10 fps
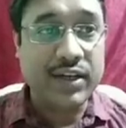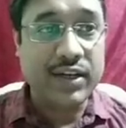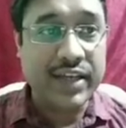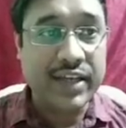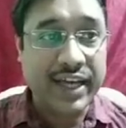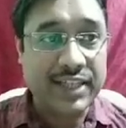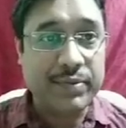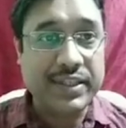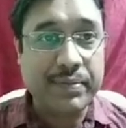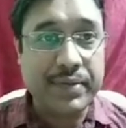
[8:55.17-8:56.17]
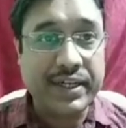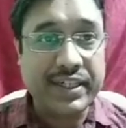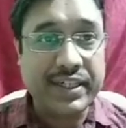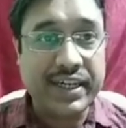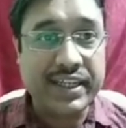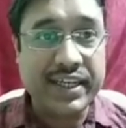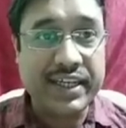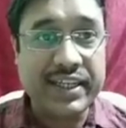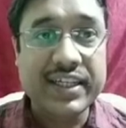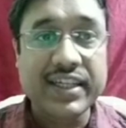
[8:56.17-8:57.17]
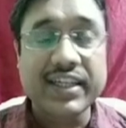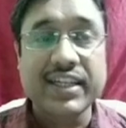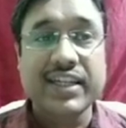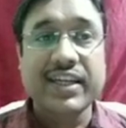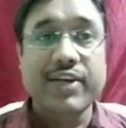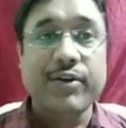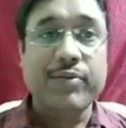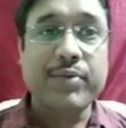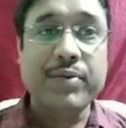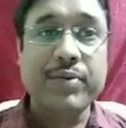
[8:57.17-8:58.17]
X will be separate here. Then we will